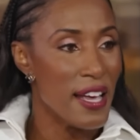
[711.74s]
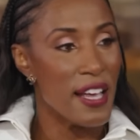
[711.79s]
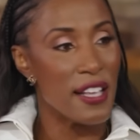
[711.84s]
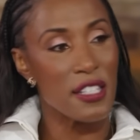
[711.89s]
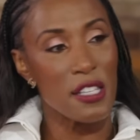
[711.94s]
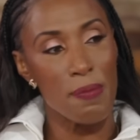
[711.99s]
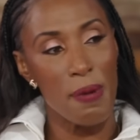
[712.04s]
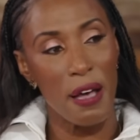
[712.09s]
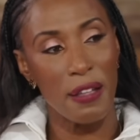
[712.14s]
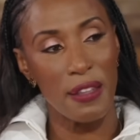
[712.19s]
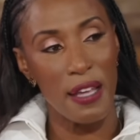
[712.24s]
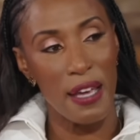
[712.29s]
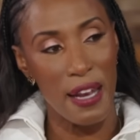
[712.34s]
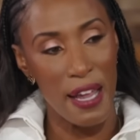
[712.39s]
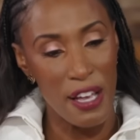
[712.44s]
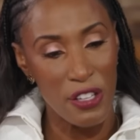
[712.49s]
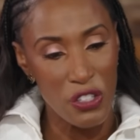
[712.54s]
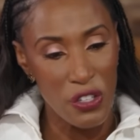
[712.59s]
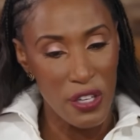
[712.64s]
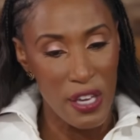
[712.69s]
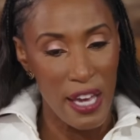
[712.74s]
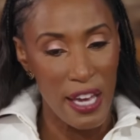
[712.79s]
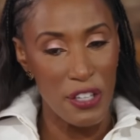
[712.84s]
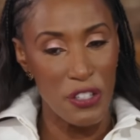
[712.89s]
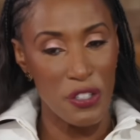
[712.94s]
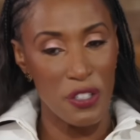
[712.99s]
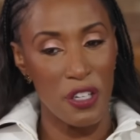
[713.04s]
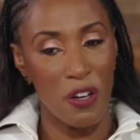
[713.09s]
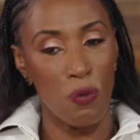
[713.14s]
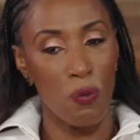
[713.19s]
it's about that
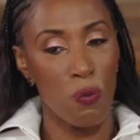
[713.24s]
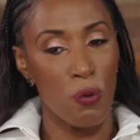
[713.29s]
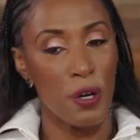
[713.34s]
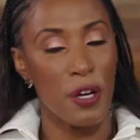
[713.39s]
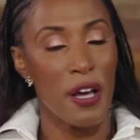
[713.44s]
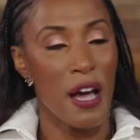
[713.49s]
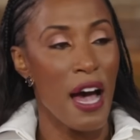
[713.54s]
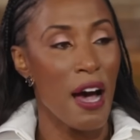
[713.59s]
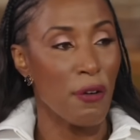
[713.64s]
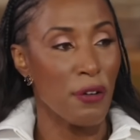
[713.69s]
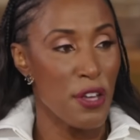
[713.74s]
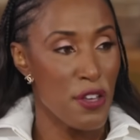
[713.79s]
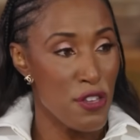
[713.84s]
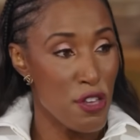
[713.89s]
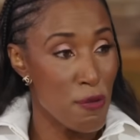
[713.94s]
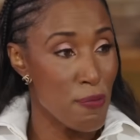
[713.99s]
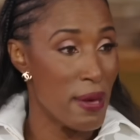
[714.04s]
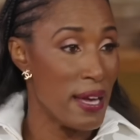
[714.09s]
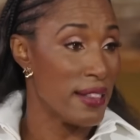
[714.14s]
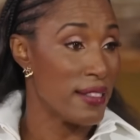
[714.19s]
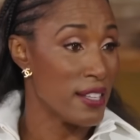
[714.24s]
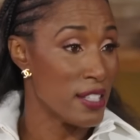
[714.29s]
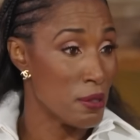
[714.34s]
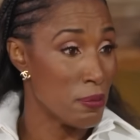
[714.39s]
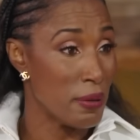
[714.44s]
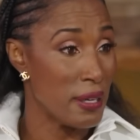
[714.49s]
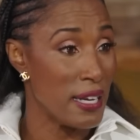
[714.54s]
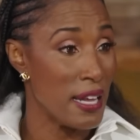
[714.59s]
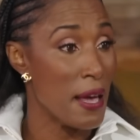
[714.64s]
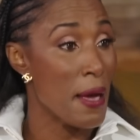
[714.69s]
education of where, how can you make this
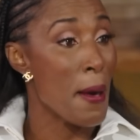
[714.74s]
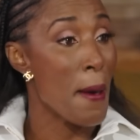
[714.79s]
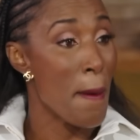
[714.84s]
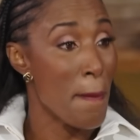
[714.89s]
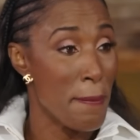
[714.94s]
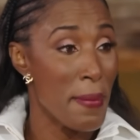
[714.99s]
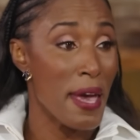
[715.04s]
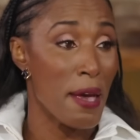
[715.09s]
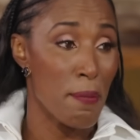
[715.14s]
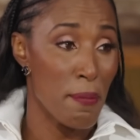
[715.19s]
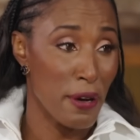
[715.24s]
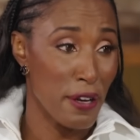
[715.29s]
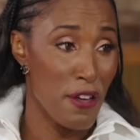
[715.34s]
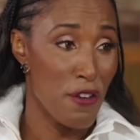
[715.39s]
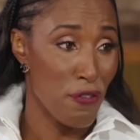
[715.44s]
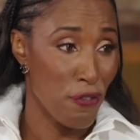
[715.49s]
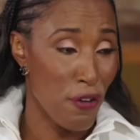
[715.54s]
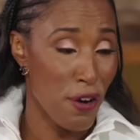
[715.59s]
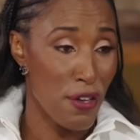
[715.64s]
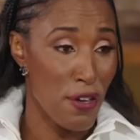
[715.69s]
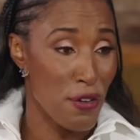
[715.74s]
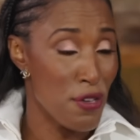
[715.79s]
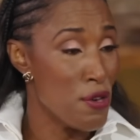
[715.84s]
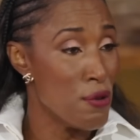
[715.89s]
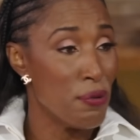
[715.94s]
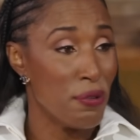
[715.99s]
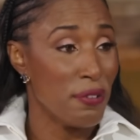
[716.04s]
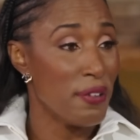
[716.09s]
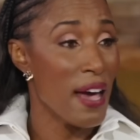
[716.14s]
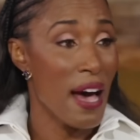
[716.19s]
money, make money for you. You
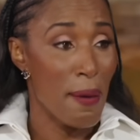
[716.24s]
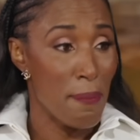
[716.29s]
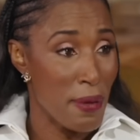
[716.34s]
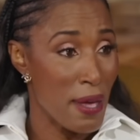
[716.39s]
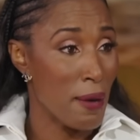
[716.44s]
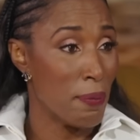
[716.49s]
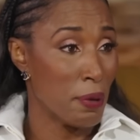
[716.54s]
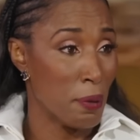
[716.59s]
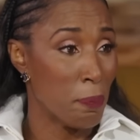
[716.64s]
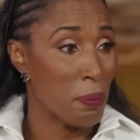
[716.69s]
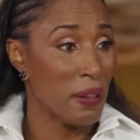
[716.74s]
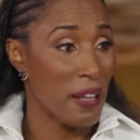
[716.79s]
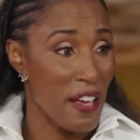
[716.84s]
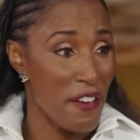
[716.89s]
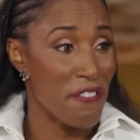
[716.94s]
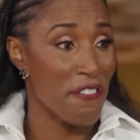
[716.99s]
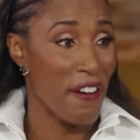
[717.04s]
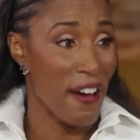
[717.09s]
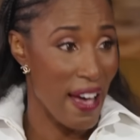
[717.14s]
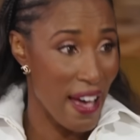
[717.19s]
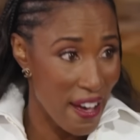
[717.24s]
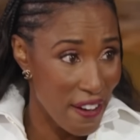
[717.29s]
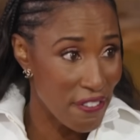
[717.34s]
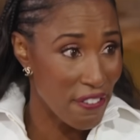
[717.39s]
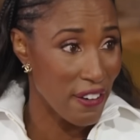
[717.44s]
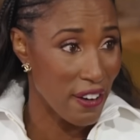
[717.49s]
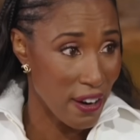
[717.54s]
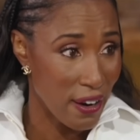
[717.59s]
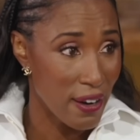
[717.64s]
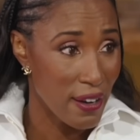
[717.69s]
will not be able to play
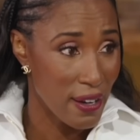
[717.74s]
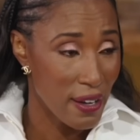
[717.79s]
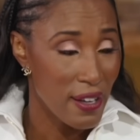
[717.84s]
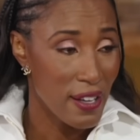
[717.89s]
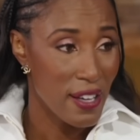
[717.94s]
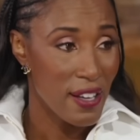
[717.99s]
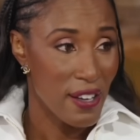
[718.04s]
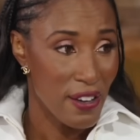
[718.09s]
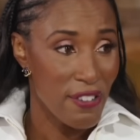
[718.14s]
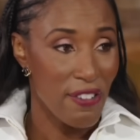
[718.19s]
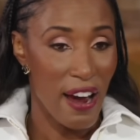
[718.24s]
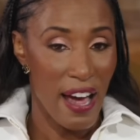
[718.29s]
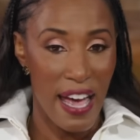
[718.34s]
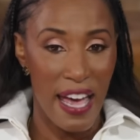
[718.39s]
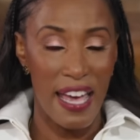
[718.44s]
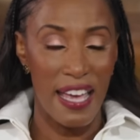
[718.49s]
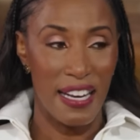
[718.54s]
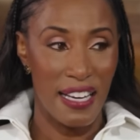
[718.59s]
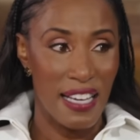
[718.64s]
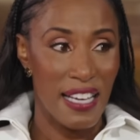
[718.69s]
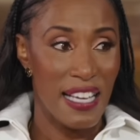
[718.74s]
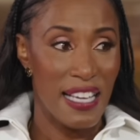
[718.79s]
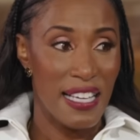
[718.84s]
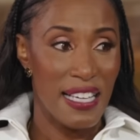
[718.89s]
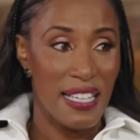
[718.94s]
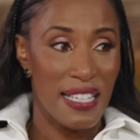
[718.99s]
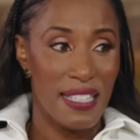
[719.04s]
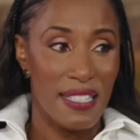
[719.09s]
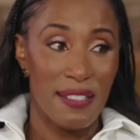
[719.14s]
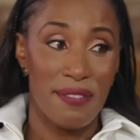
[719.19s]
forever, yes. right?
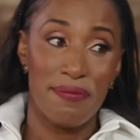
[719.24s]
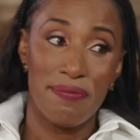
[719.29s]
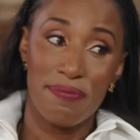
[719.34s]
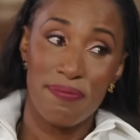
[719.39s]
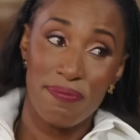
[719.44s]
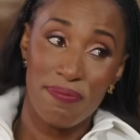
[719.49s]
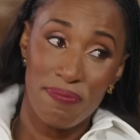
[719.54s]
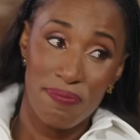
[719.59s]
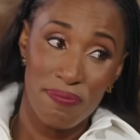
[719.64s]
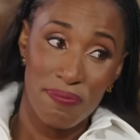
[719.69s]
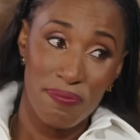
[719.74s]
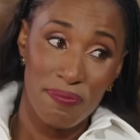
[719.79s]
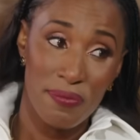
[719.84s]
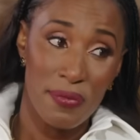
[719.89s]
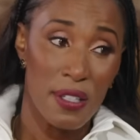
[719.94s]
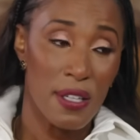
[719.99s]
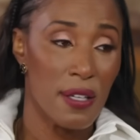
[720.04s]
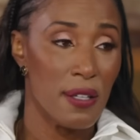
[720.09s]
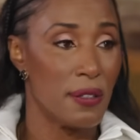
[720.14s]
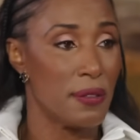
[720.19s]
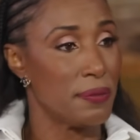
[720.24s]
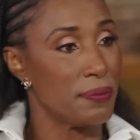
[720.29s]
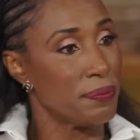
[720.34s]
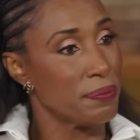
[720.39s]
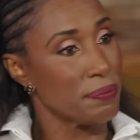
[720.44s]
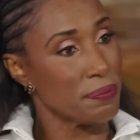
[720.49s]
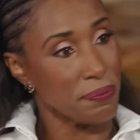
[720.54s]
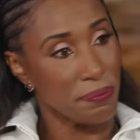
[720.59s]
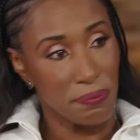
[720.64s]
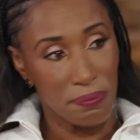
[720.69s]
And you got to take care of your kids.
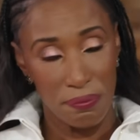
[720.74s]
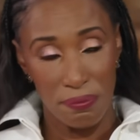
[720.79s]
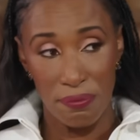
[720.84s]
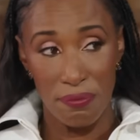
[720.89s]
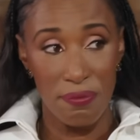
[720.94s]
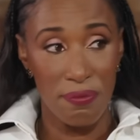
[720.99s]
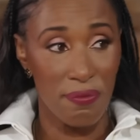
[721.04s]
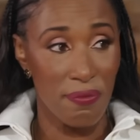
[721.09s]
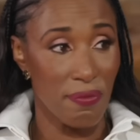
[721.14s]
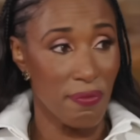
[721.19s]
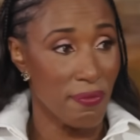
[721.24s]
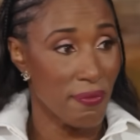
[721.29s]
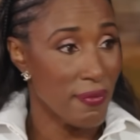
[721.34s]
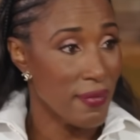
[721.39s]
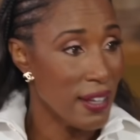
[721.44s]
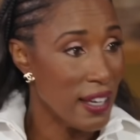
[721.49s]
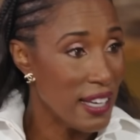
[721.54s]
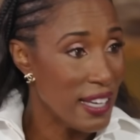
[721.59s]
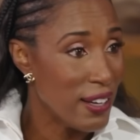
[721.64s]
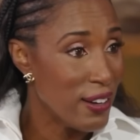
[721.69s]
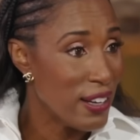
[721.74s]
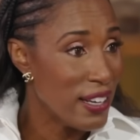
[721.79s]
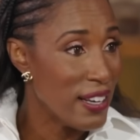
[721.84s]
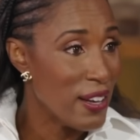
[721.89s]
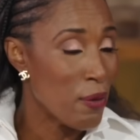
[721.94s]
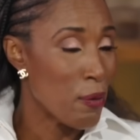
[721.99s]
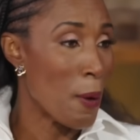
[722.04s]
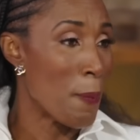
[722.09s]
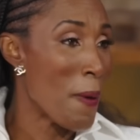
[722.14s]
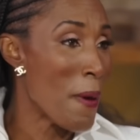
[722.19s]
And you get old.
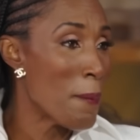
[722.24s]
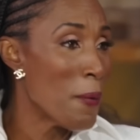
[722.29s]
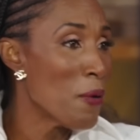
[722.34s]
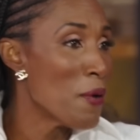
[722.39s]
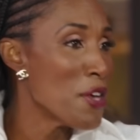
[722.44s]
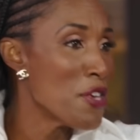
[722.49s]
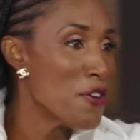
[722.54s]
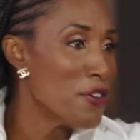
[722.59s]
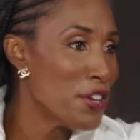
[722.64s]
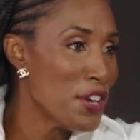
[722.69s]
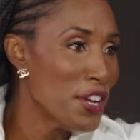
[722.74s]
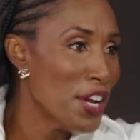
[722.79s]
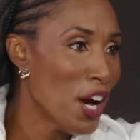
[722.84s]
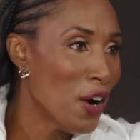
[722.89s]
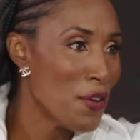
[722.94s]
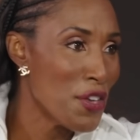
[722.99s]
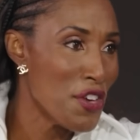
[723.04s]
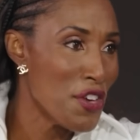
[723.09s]
But people, when you, you know, when